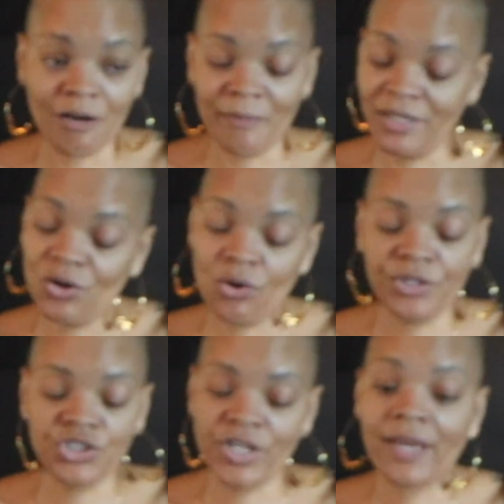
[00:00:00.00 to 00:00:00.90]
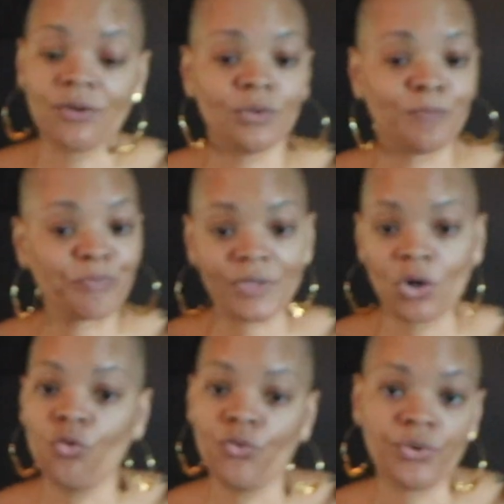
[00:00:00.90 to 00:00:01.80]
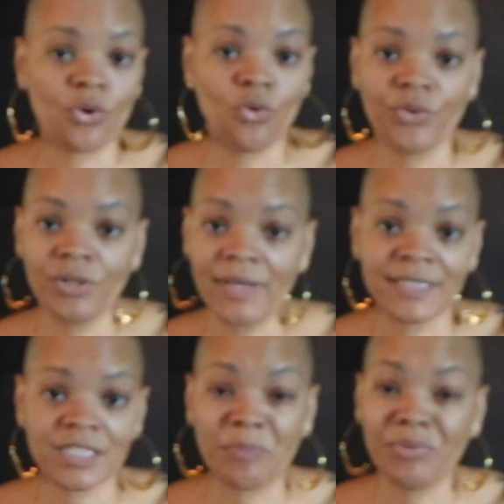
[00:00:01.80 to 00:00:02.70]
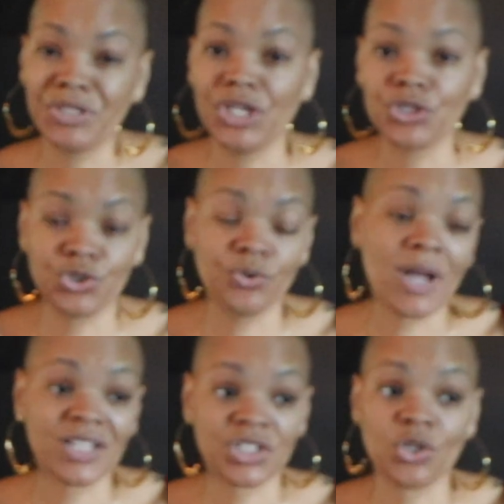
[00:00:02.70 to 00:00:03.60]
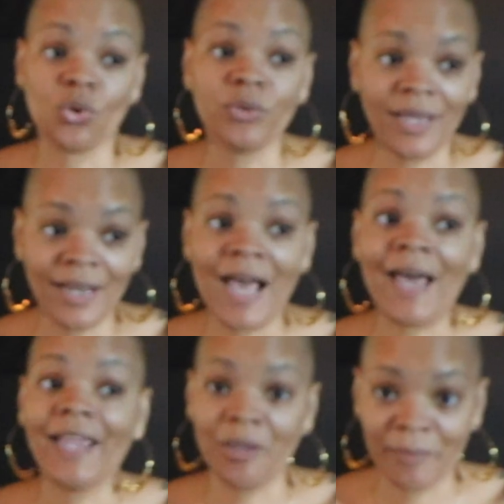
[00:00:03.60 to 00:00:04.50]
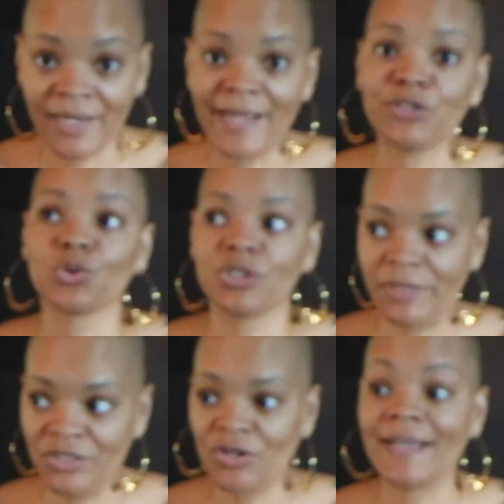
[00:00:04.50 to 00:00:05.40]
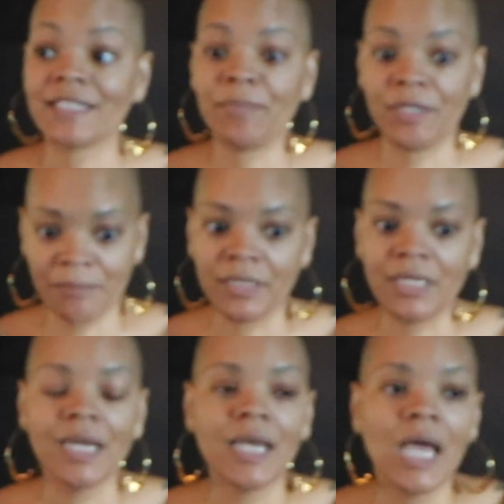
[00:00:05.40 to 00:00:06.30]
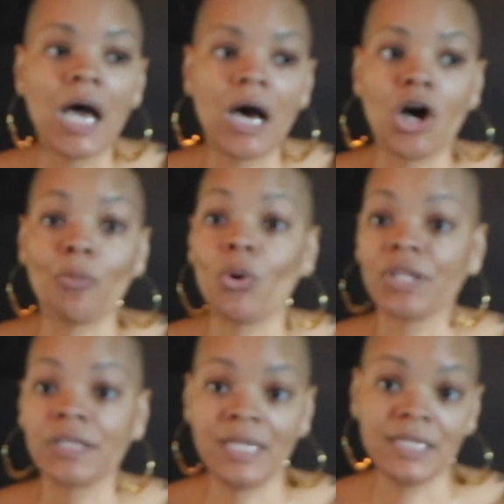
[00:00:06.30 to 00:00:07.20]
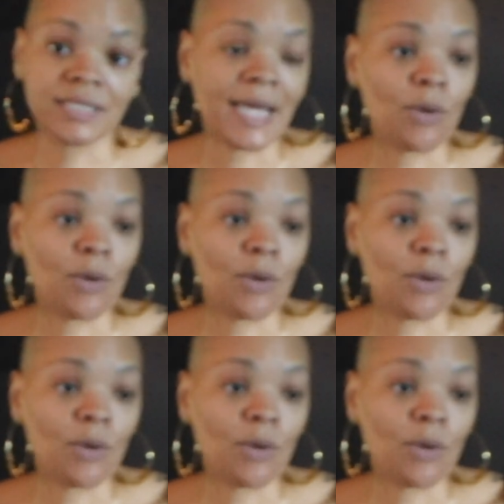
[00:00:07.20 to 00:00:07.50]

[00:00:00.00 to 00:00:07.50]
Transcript: here on the channel over the last couple of years, you guys know that I am a natural spender. I spend money on the things that I